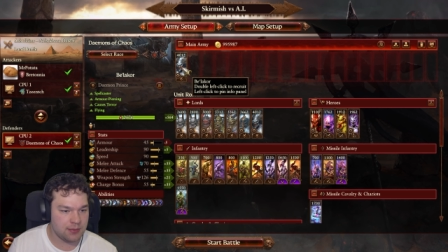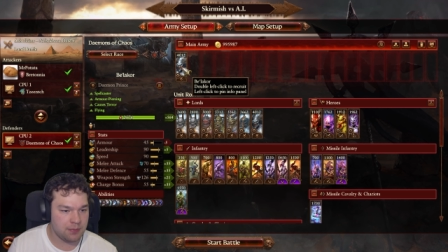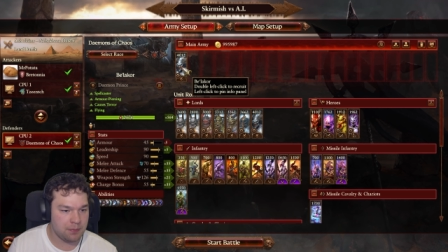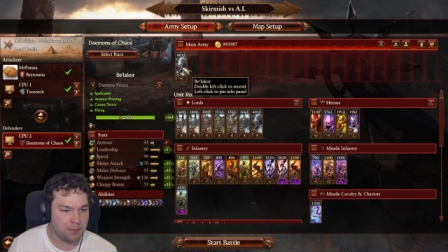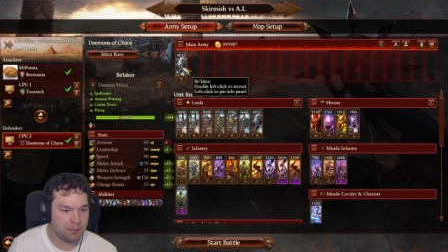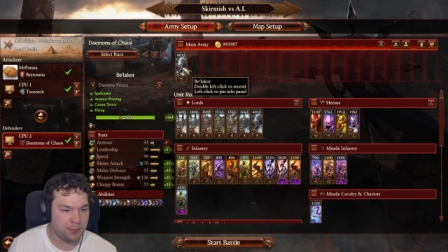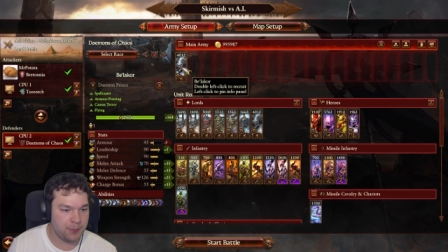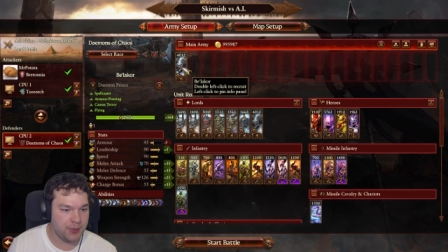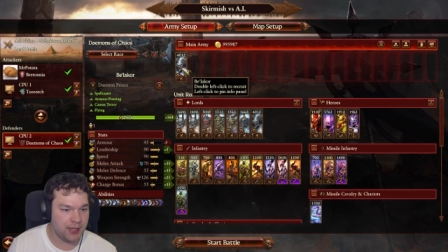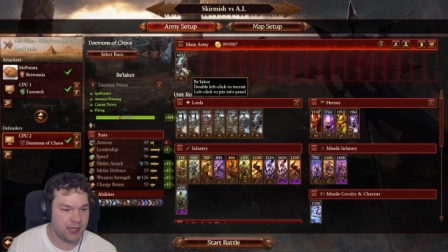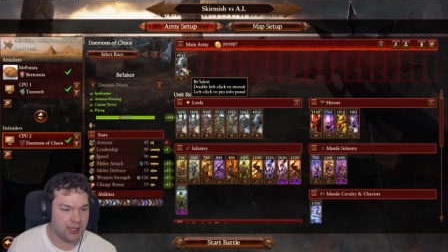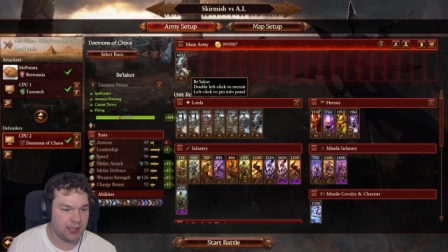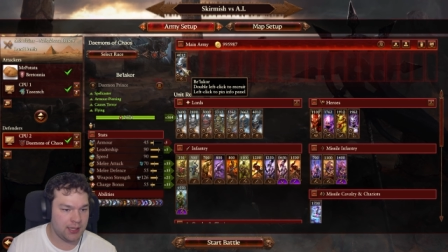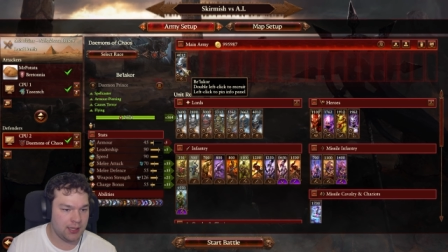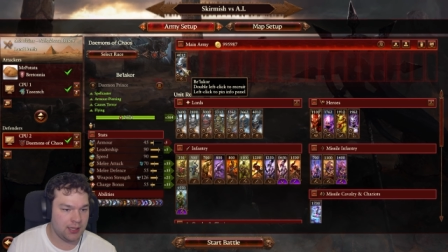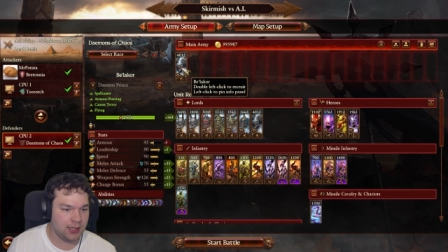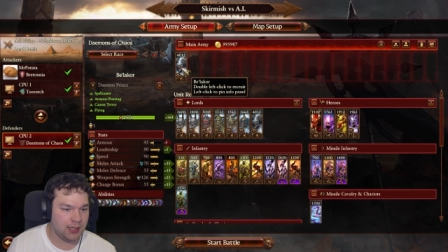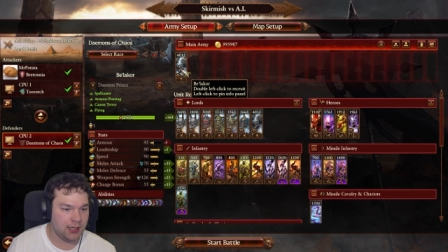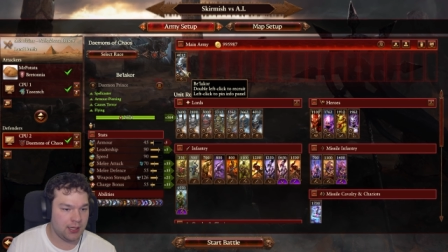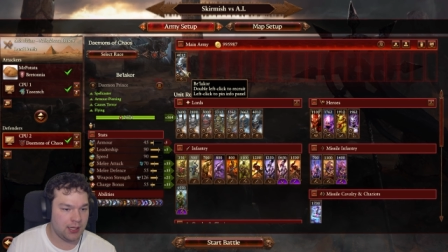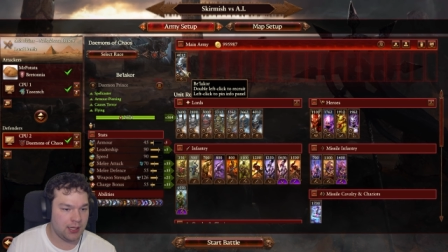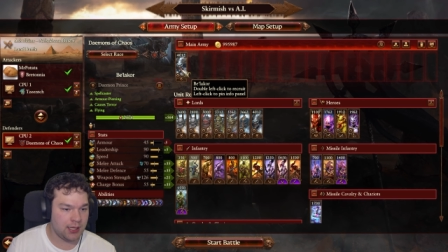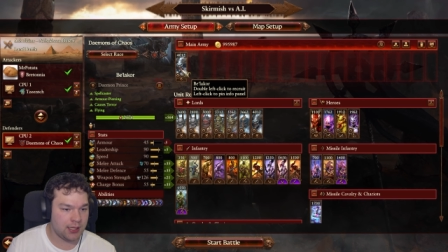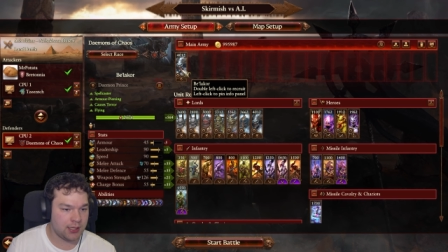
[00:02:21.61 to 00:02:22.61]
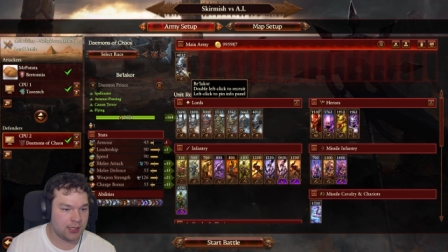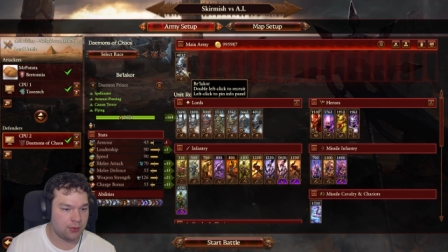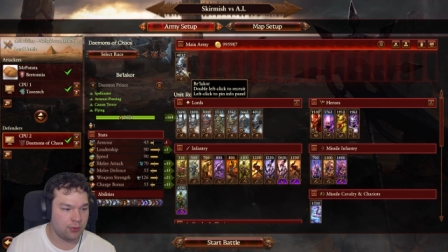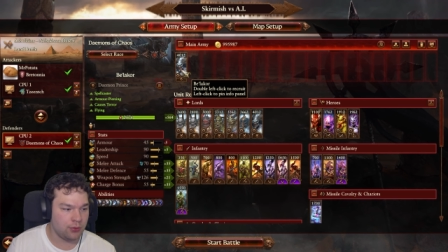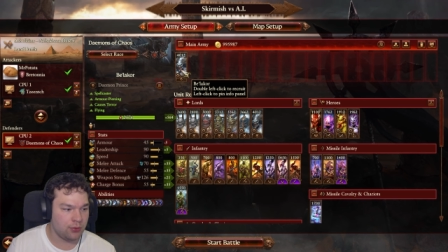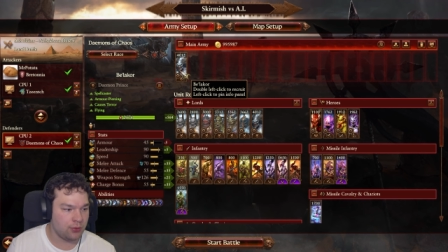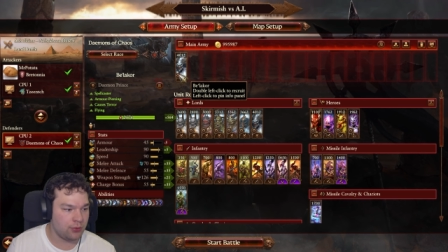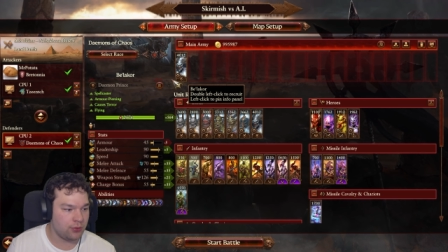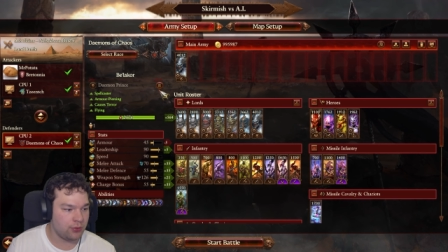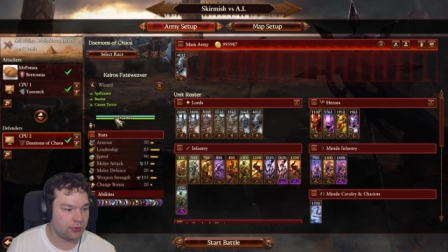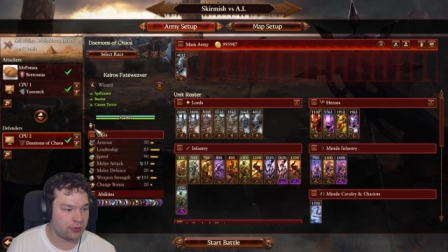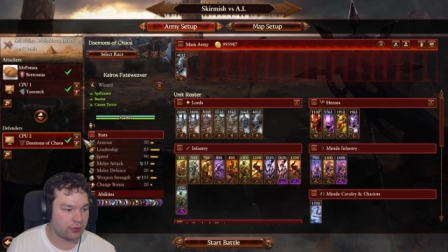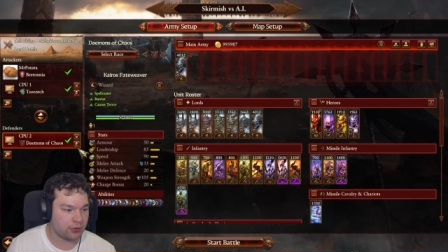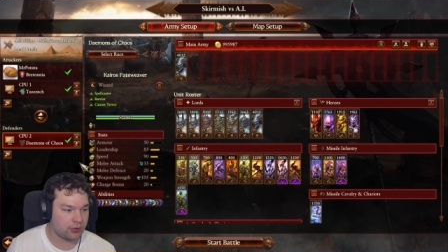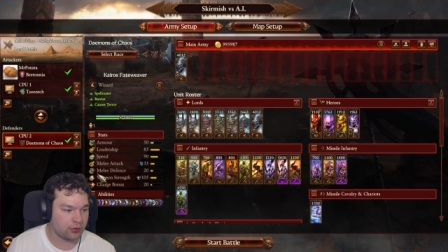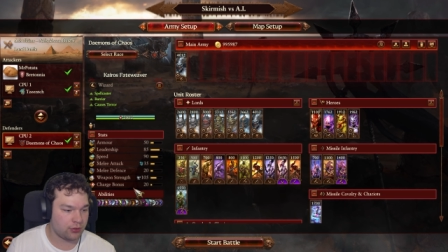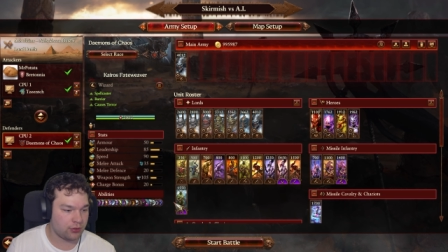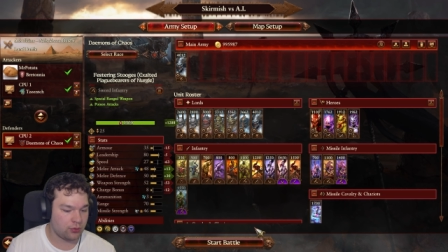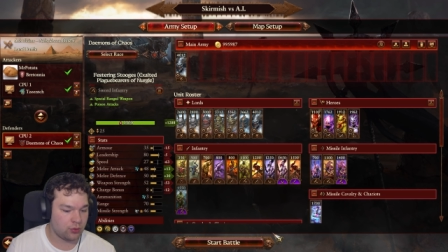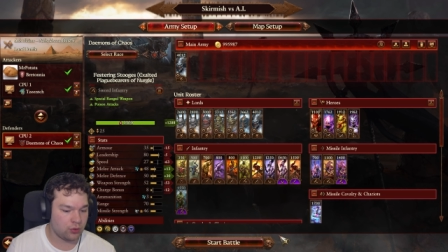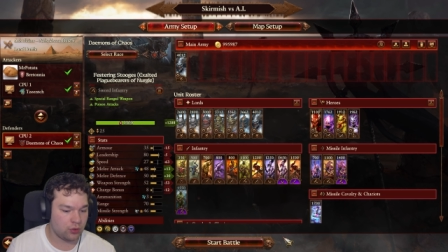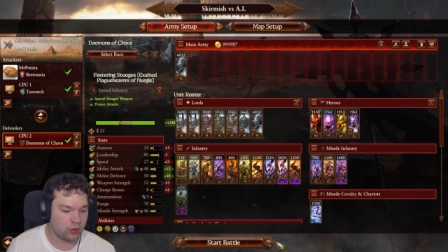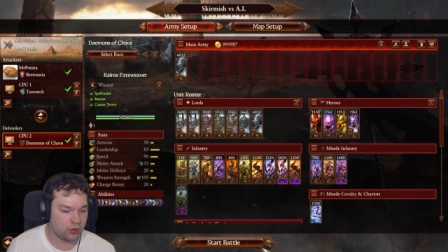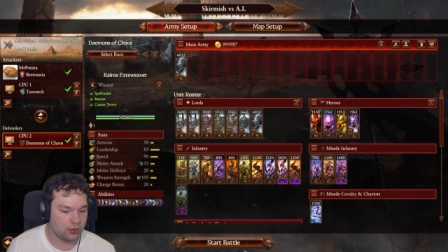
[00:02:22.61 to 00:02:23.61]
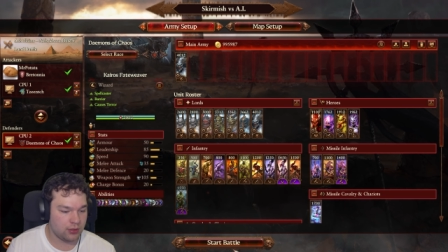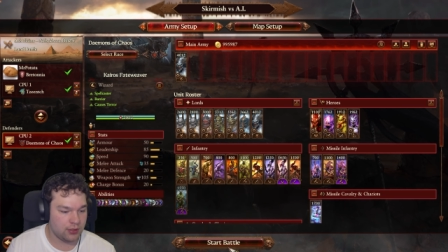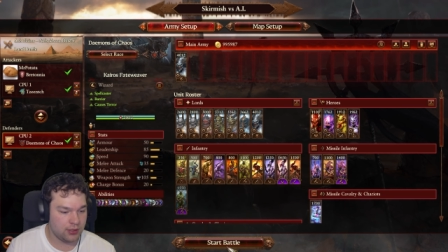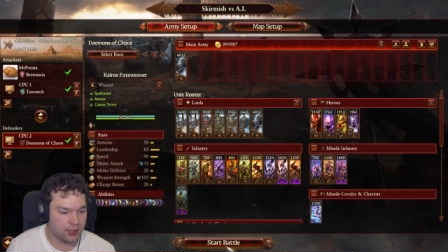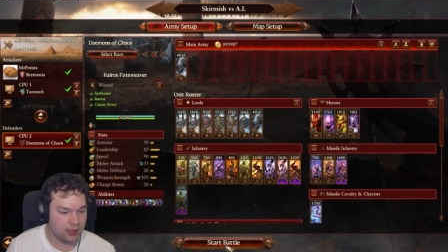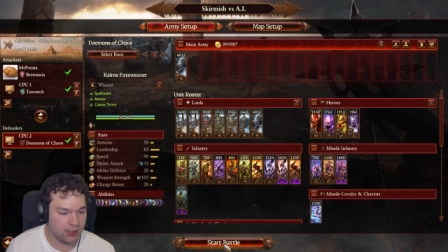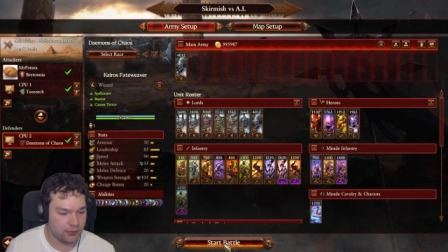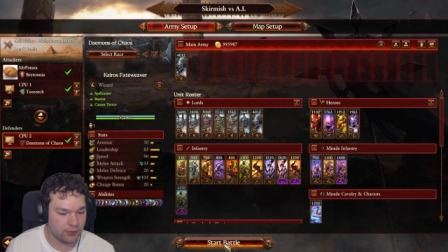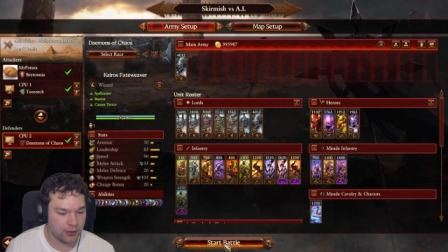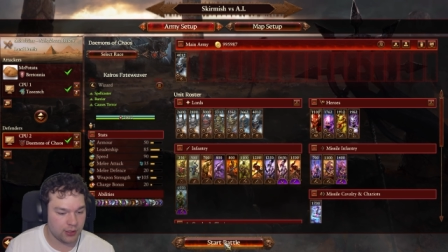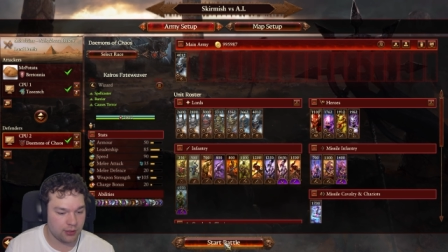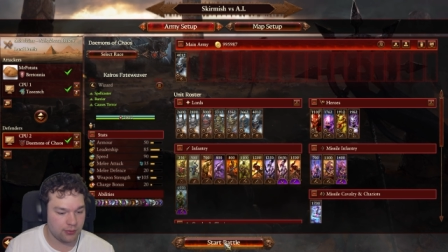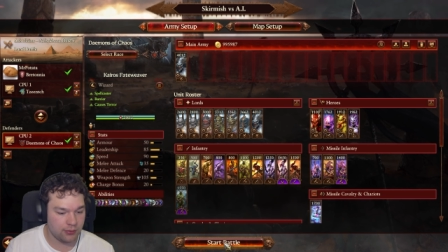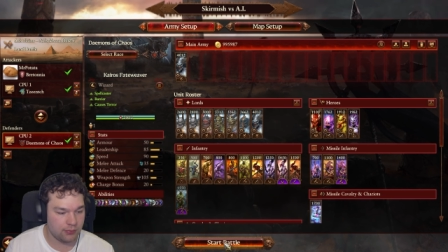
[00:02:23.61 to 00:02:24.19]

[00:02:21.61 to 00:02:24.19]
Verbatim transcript: Be'lakor. Here we go.